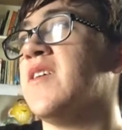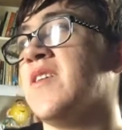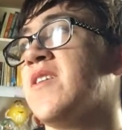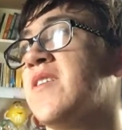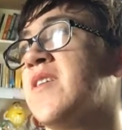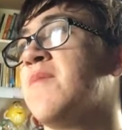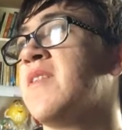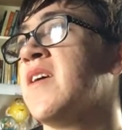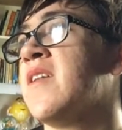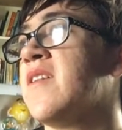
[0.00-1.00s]
in a
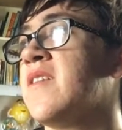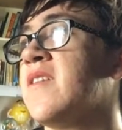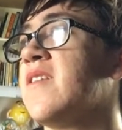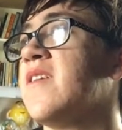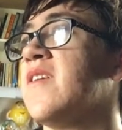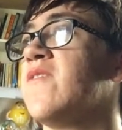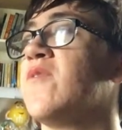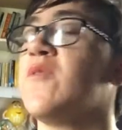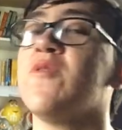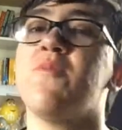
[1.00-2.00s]
subset of
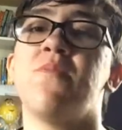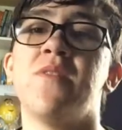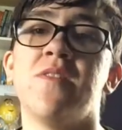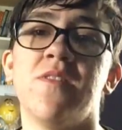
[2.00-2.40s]
groups.